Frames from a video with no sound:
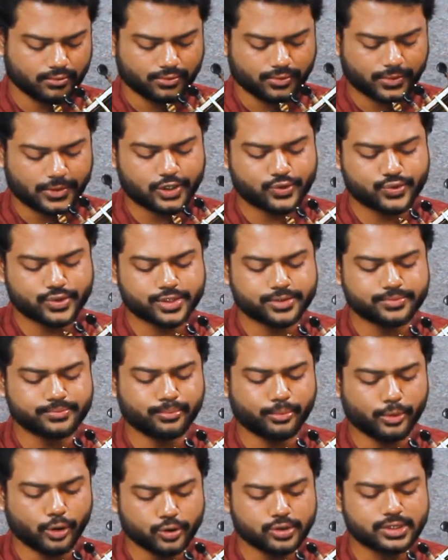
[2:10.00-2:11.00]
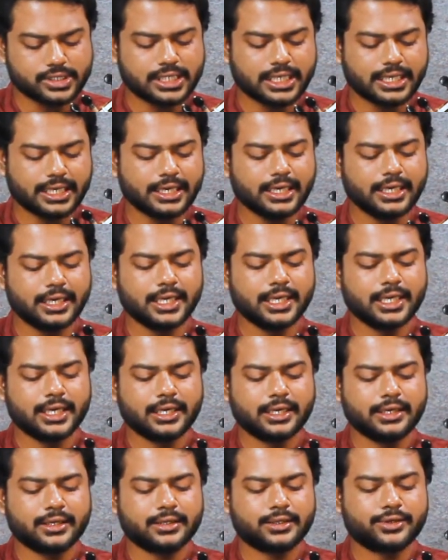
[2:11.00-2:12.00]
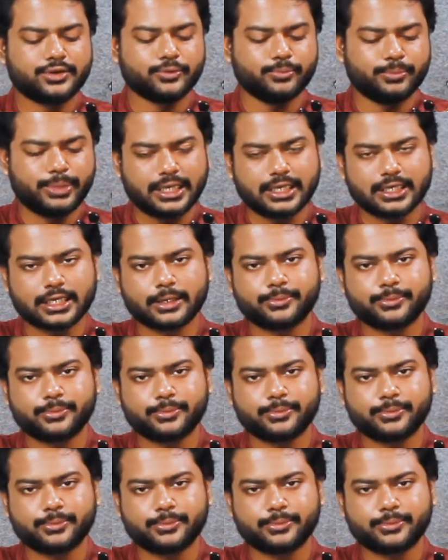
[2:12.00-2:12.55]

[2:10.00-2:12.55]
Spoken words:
this was mostly to build